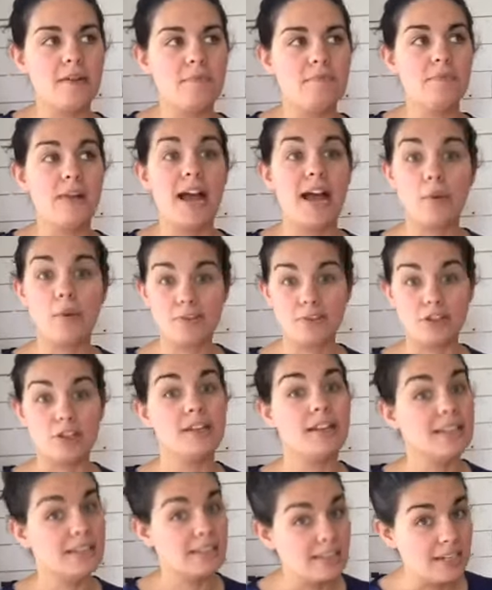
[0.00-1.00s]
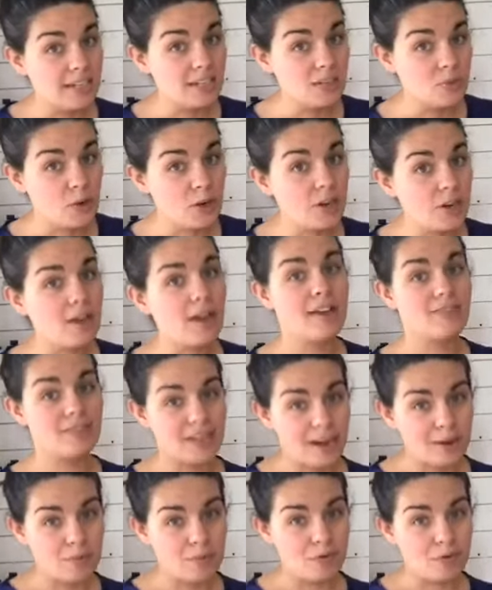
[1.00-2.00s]
However, it does work. I've
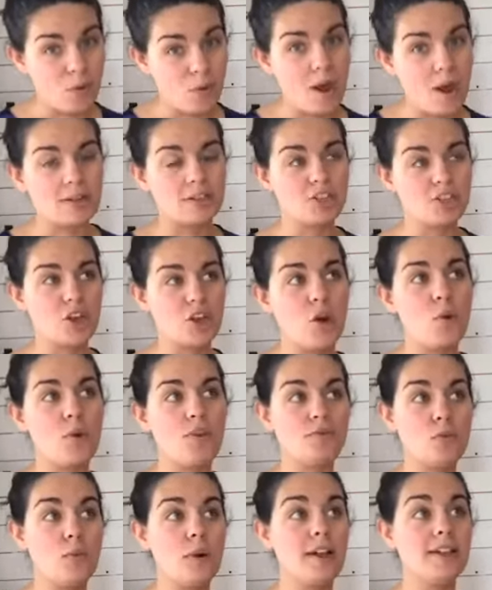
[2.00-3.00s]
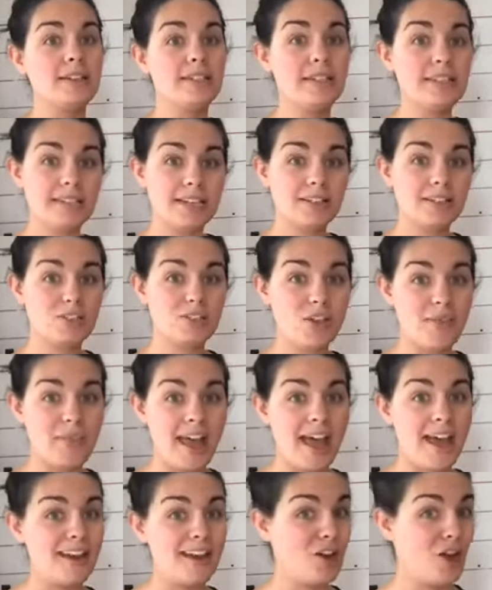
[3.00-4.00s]
done it before. So if you want details on
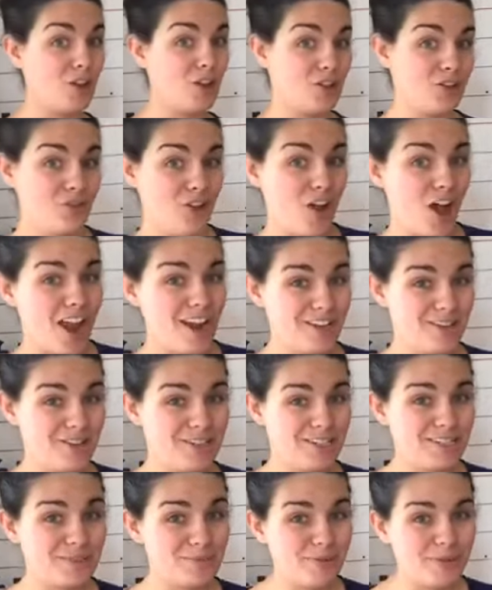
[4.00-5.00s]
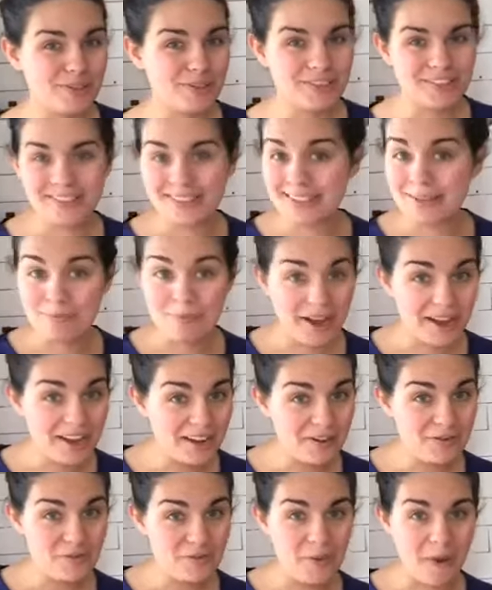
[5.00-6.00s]
that and all you've got at your disposal is a bucket
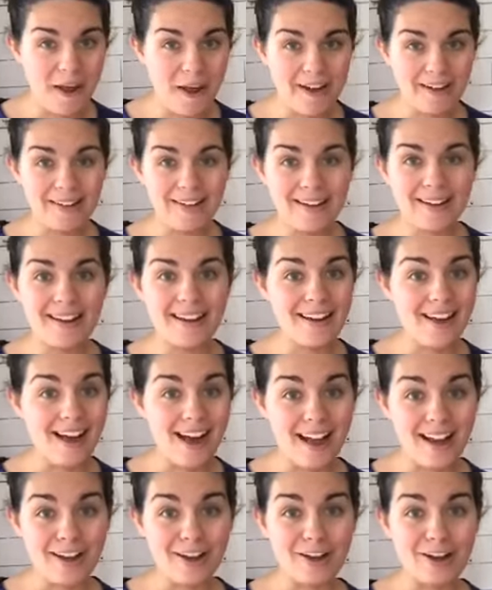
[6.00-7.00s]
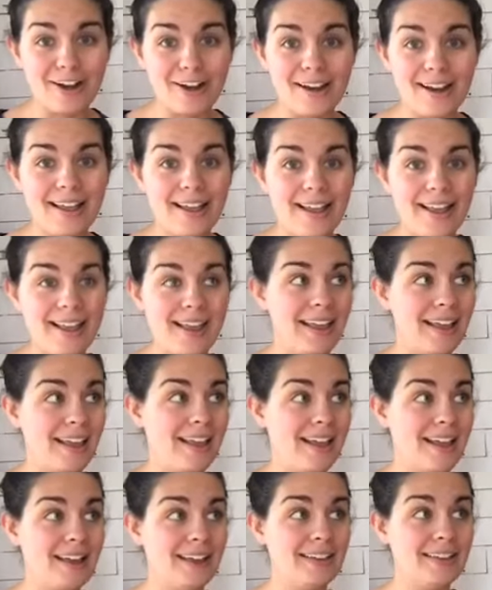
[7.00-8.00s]
of water, an iron,
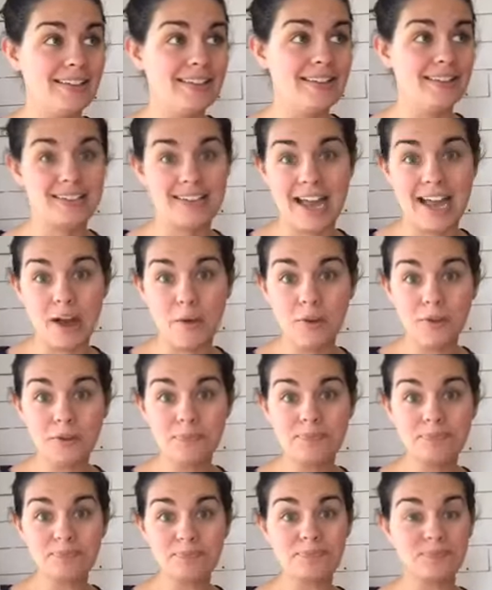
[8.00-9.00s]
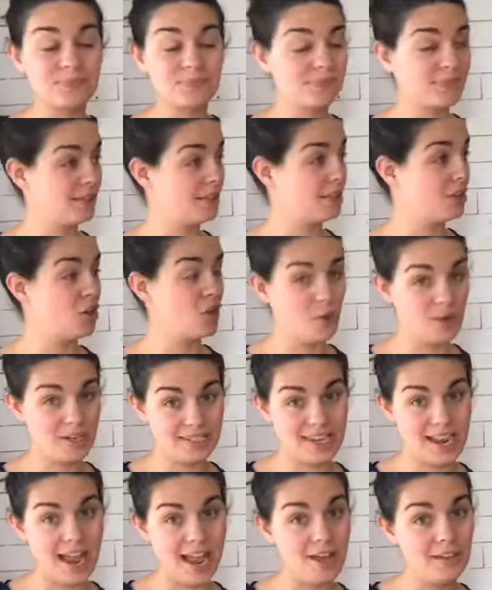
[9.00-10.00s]
and a towel, go to
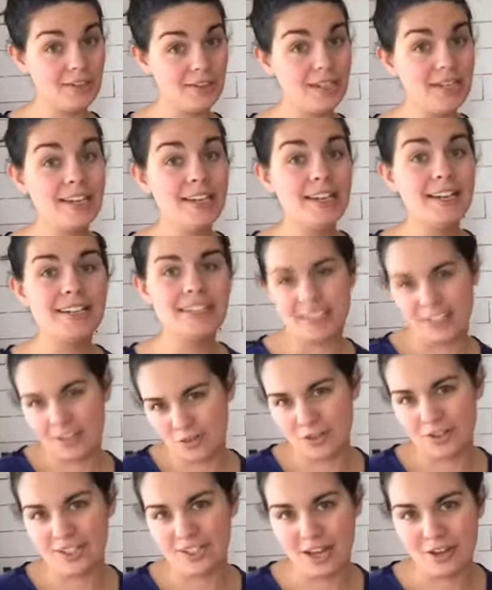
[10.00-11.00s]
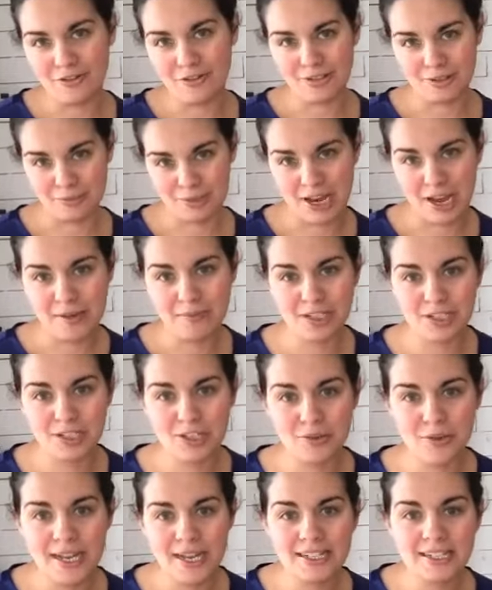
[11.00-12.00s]
town. Give yourself some time to
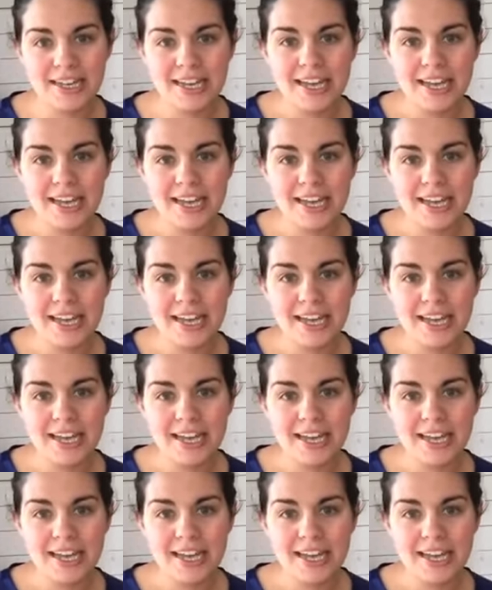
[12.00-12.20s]
do it.